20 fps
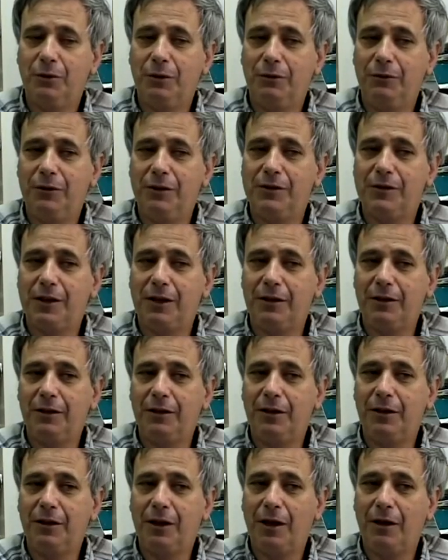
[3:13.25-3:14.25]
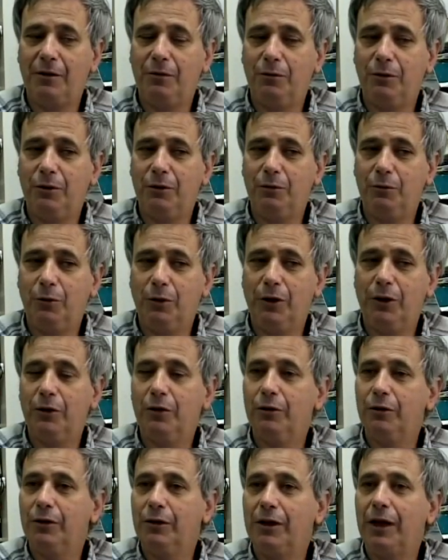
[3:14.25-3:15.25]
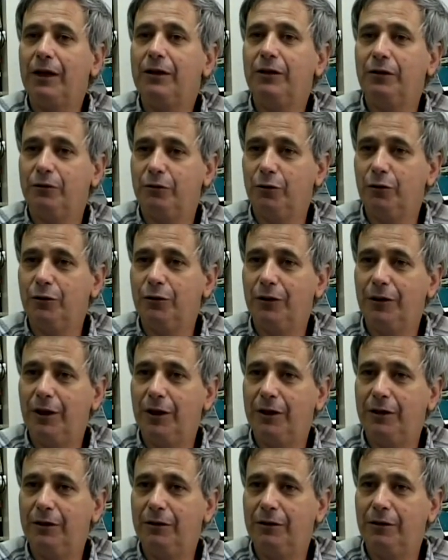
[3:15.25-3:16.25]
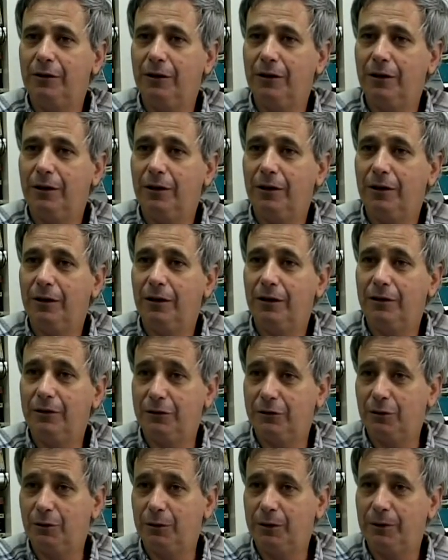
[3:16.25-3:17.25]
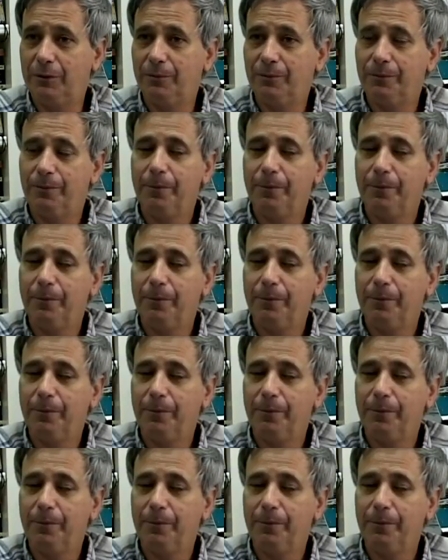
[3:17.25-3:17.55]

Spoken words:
we've decided that I would work on the 1948 history.